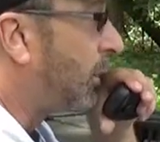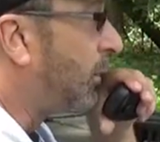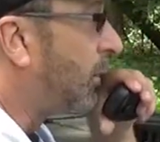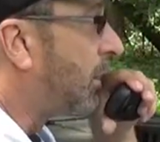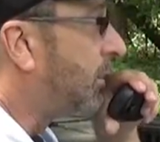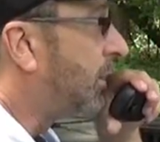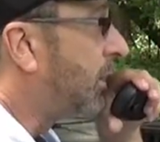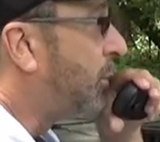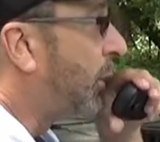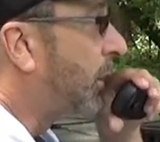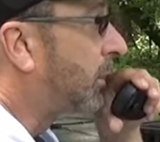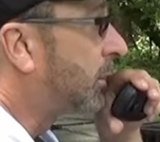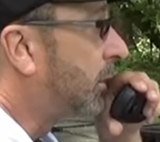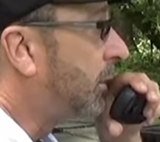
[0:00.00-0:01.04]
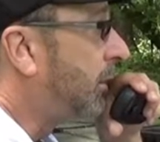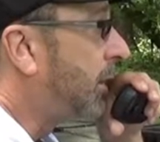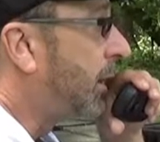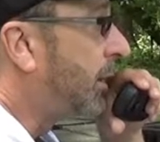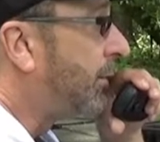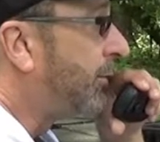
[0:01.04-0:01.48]
QRZ Parks on
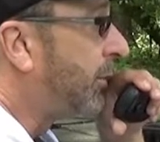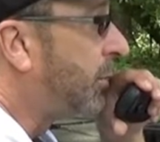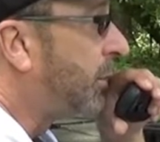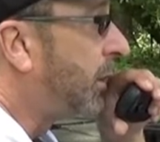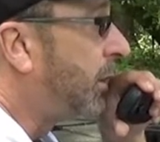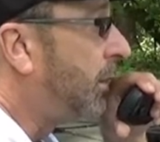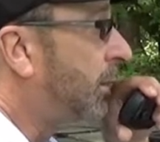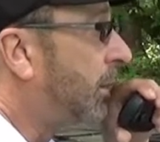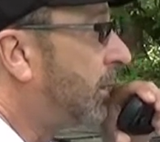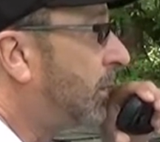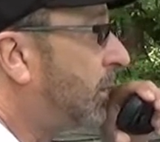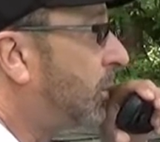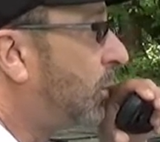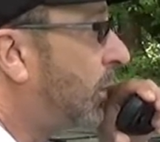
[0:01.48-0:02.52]
the air from Kilo